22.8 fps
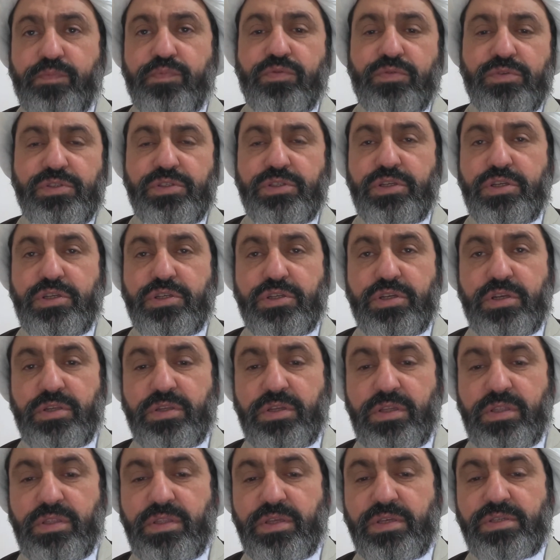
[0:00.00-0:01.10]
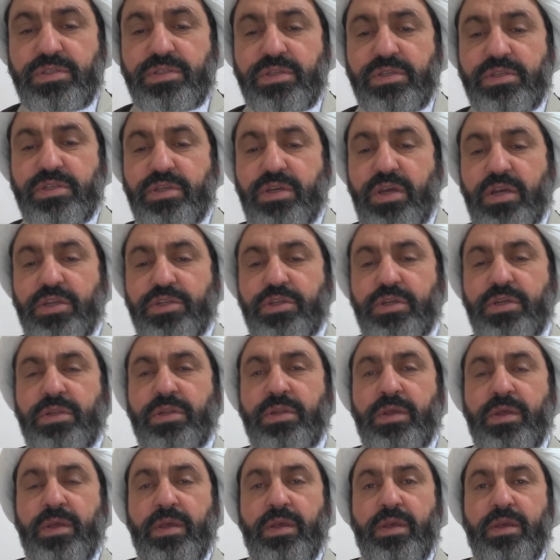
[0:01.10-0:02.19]
position in this
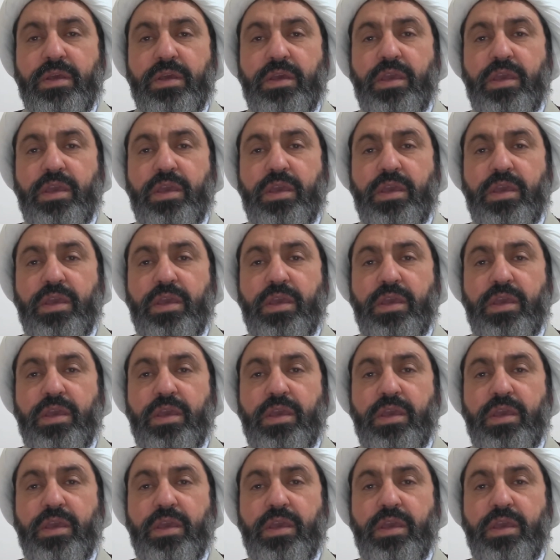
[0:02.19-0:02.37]
discussion,